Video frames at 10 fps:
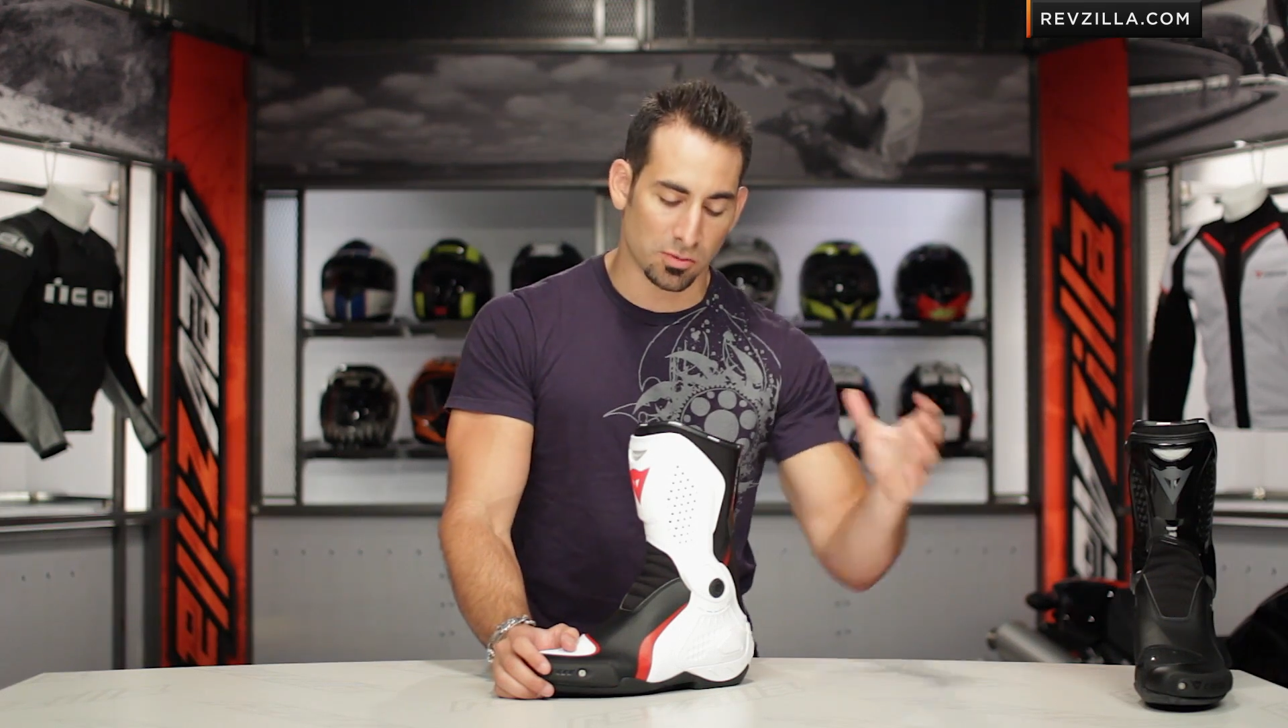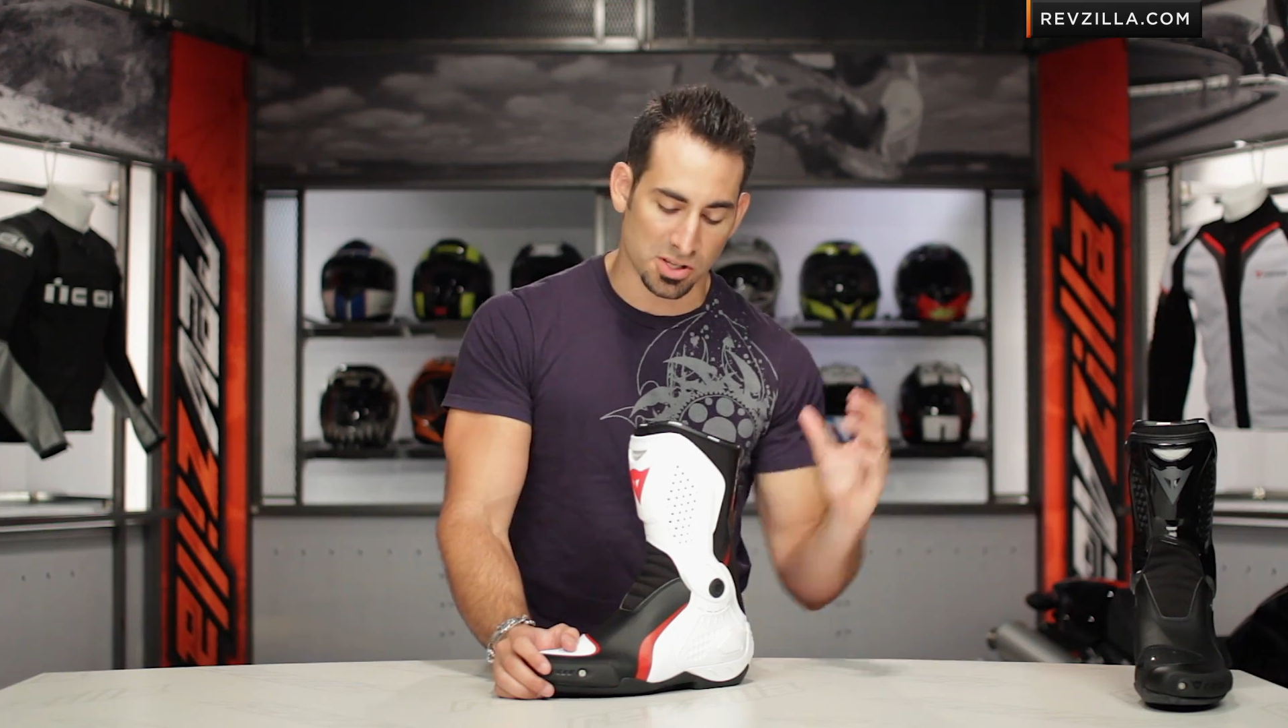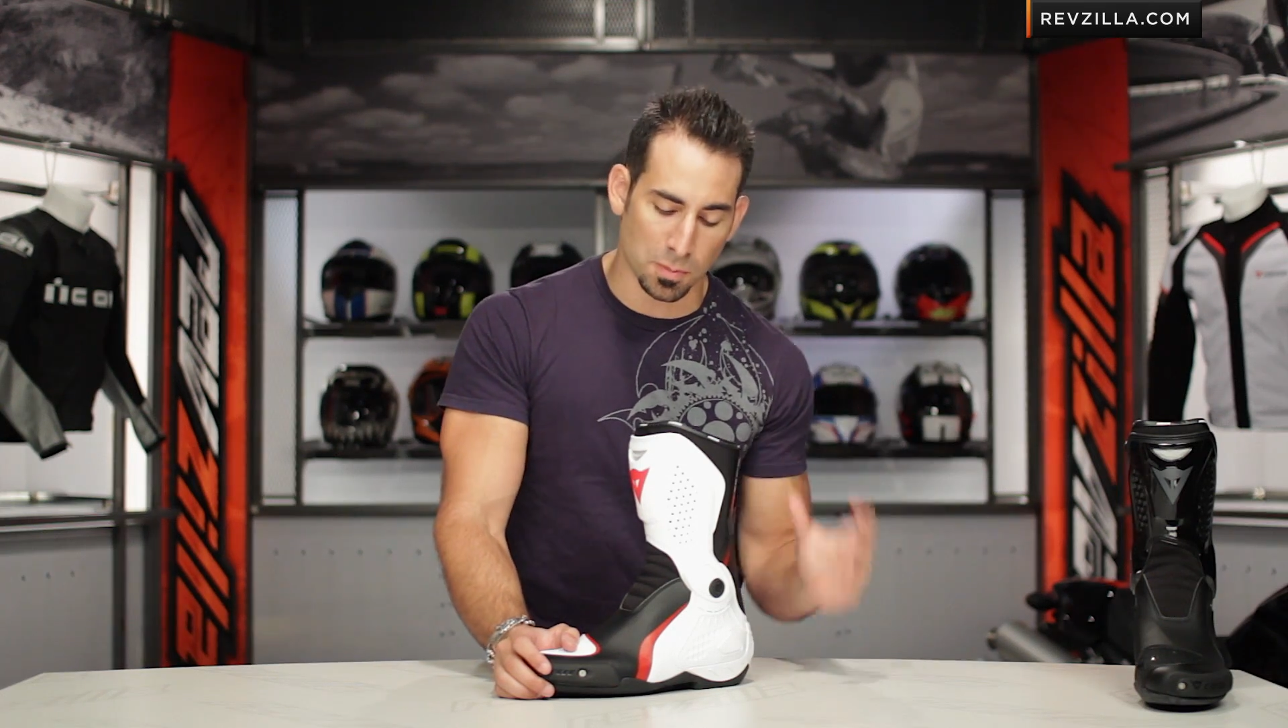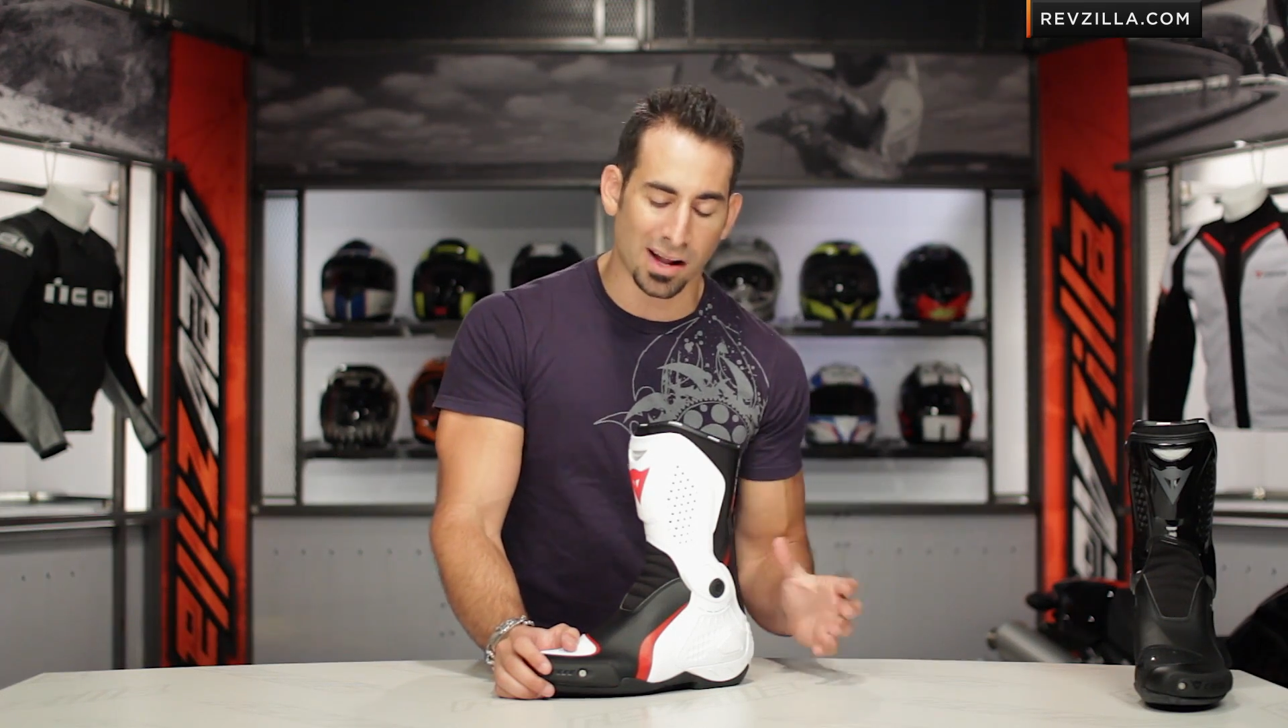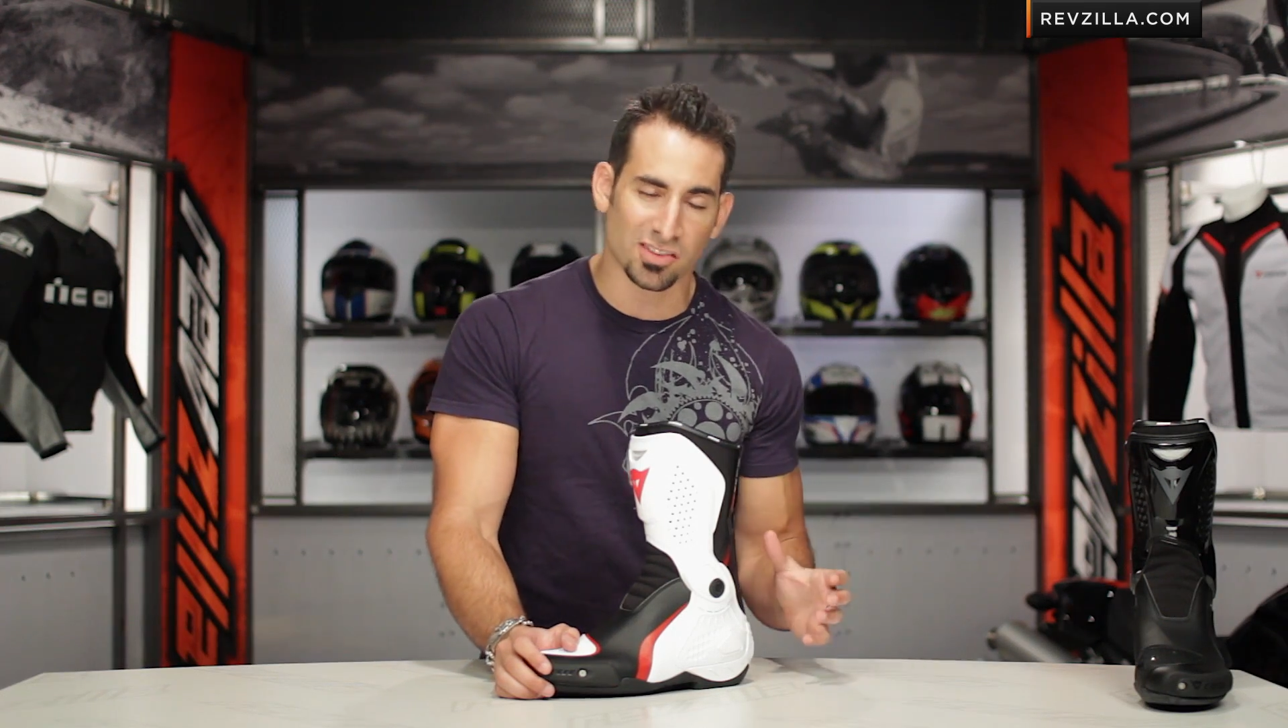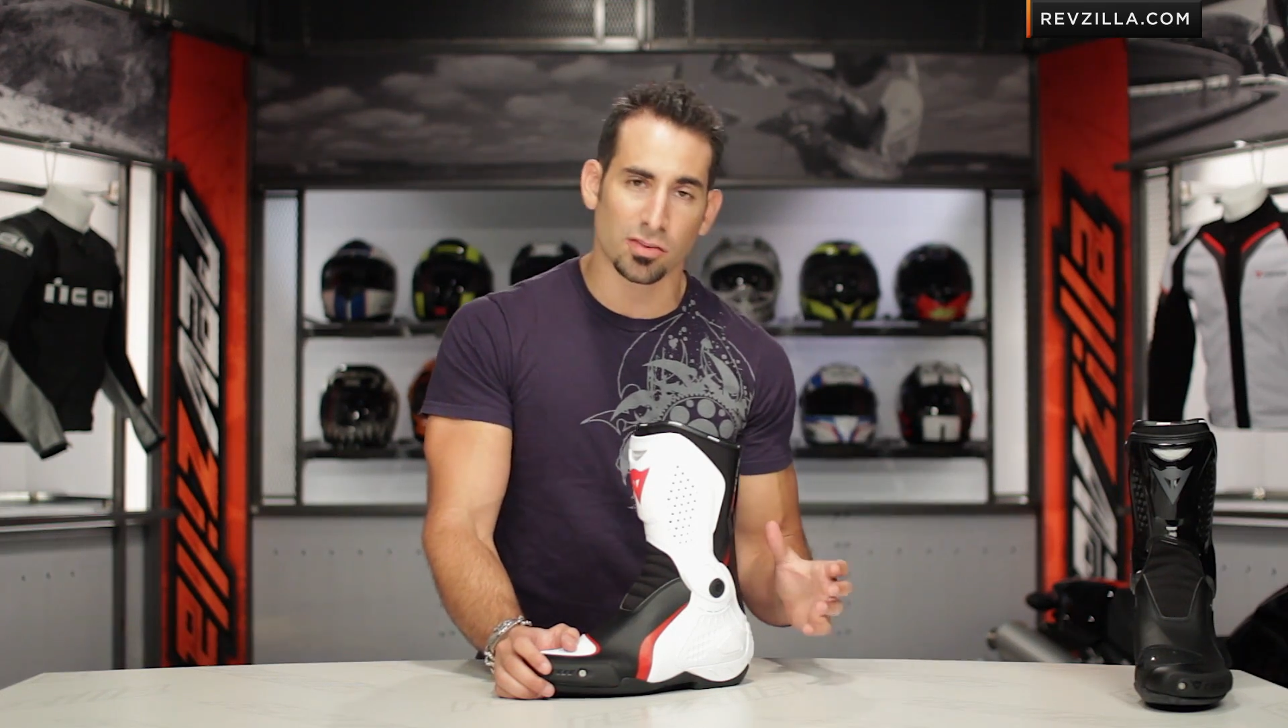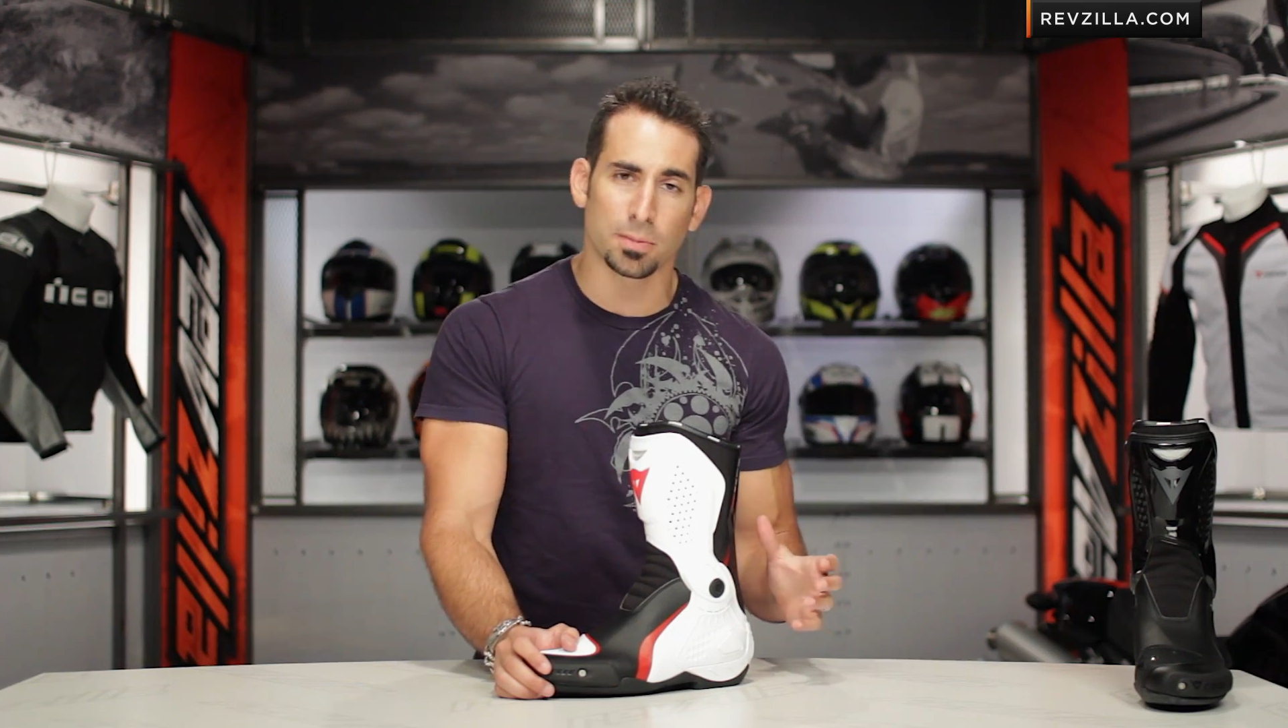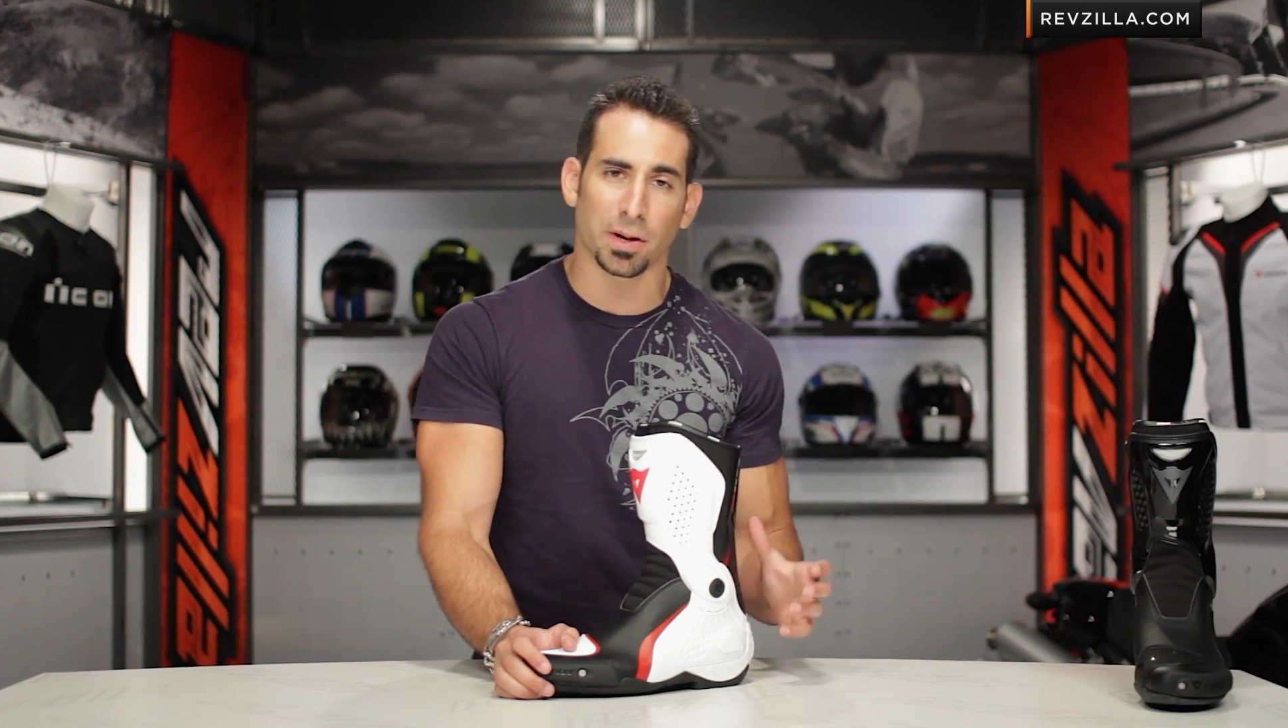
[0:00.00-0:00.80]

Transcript: response from the